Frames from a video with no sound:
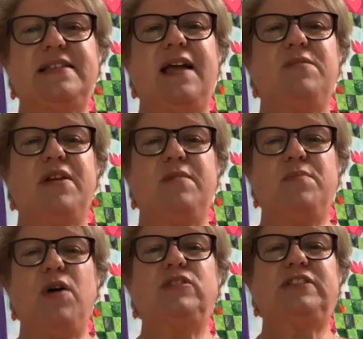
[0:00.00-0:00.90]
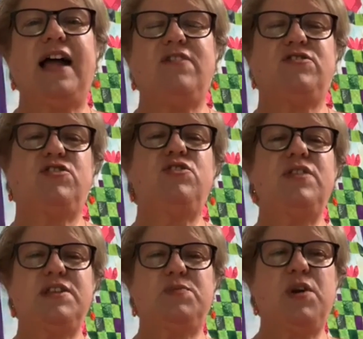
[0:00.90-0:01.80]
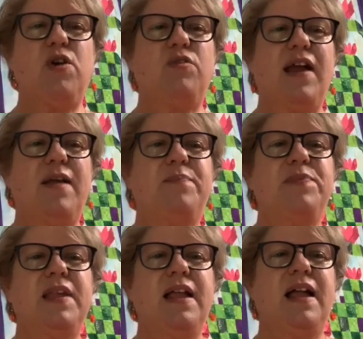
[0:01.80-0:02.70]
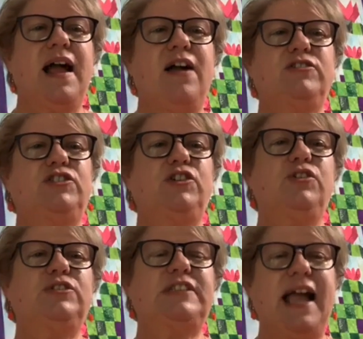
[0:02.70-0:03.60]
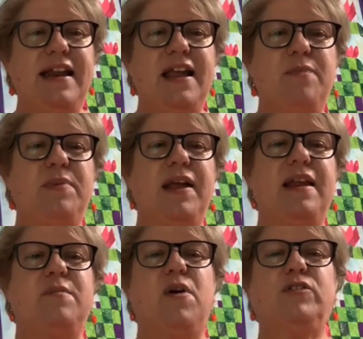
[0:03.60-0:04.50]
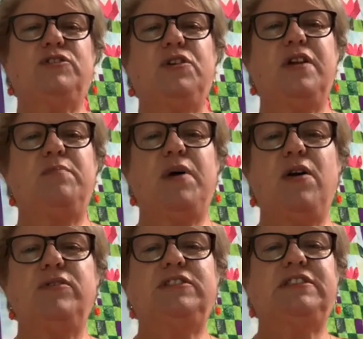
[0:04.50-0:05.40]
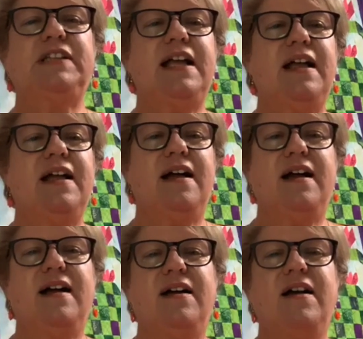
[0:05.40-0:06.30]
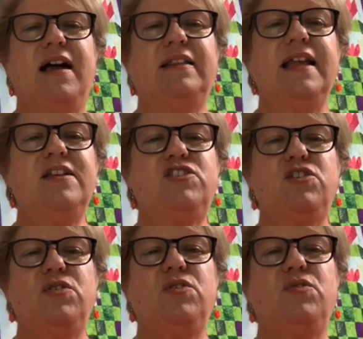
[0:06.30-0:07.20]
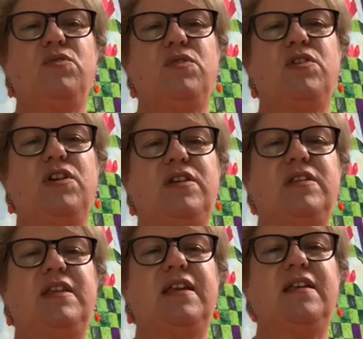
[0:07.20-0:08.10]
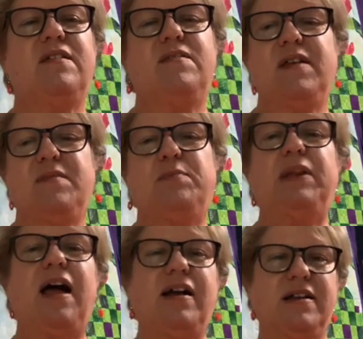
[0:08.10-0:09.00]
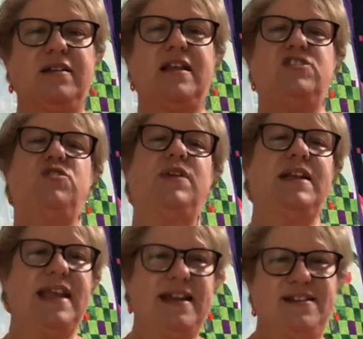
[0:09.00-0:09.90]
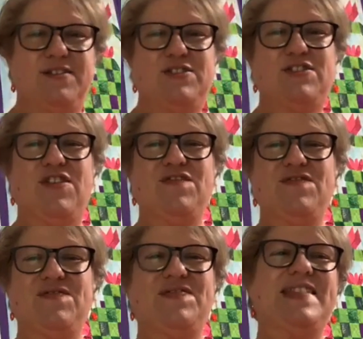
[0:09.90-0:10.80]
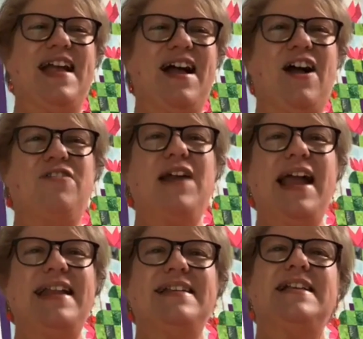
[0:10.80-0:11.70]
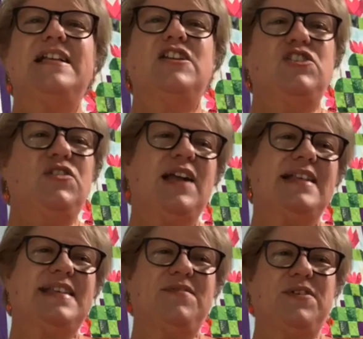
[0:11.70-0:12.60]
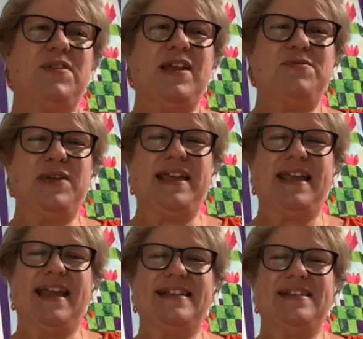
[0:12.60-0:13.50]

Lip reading: I'm going to post how to do this program, how to sign up, and I'm also going to post a link to the block that you can get. So, all right, you guys have a great weekend.